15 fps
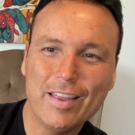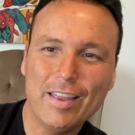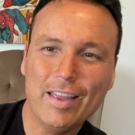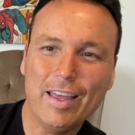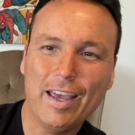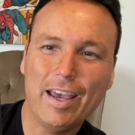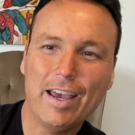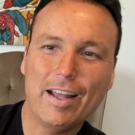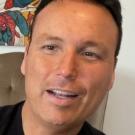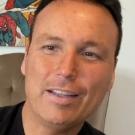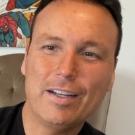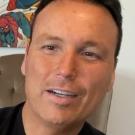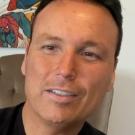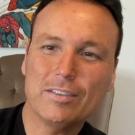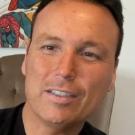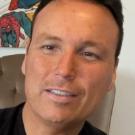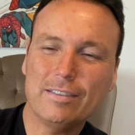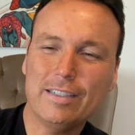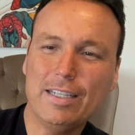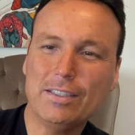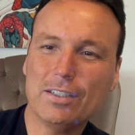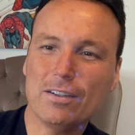And there's a
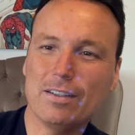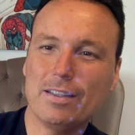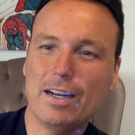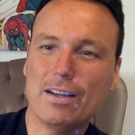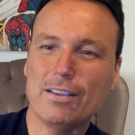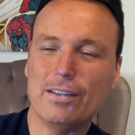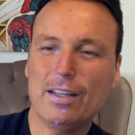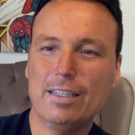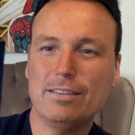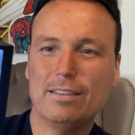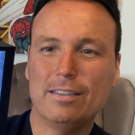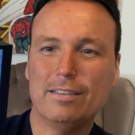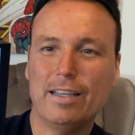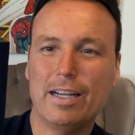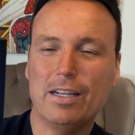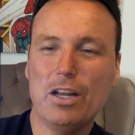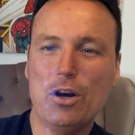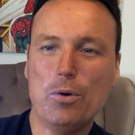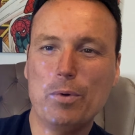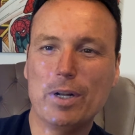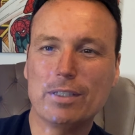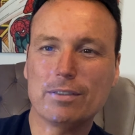sensor in there that lets this thing know
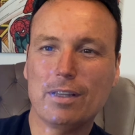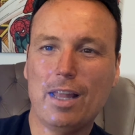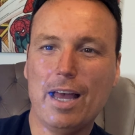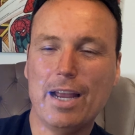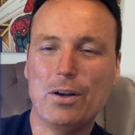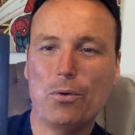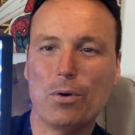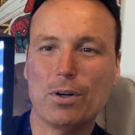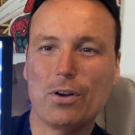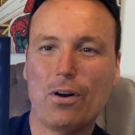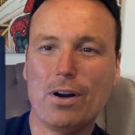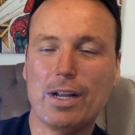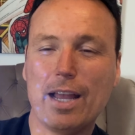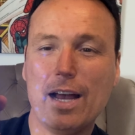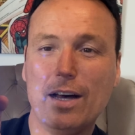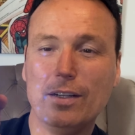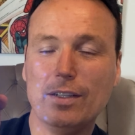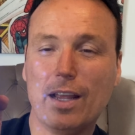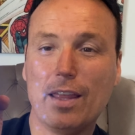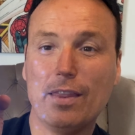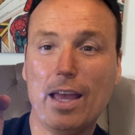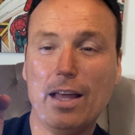when it's light or dark out,
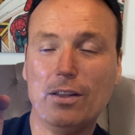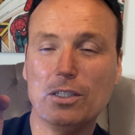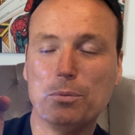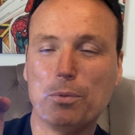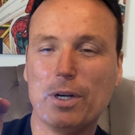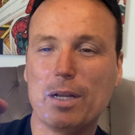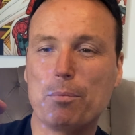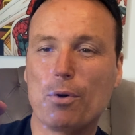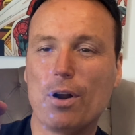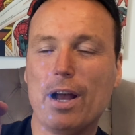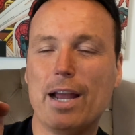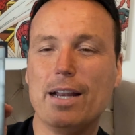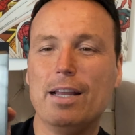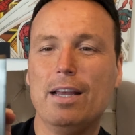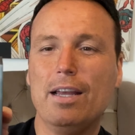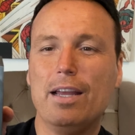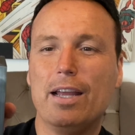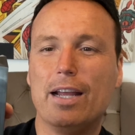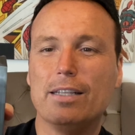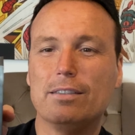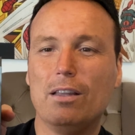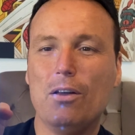and that looks pretty bright.
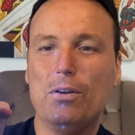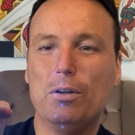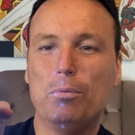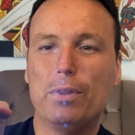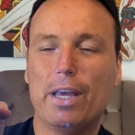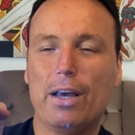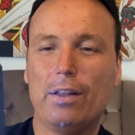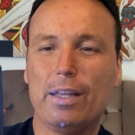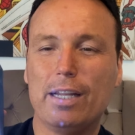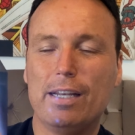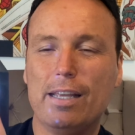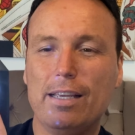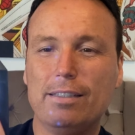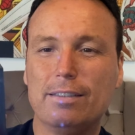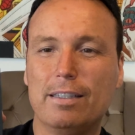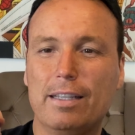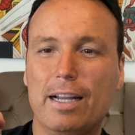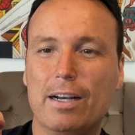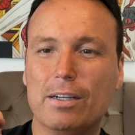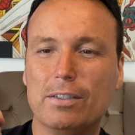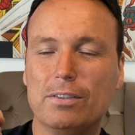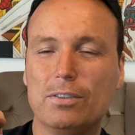It's loaded with L E Ds in
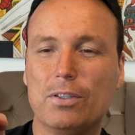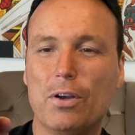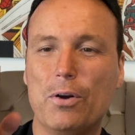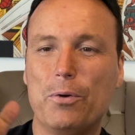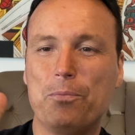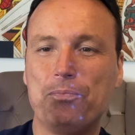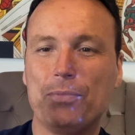there, so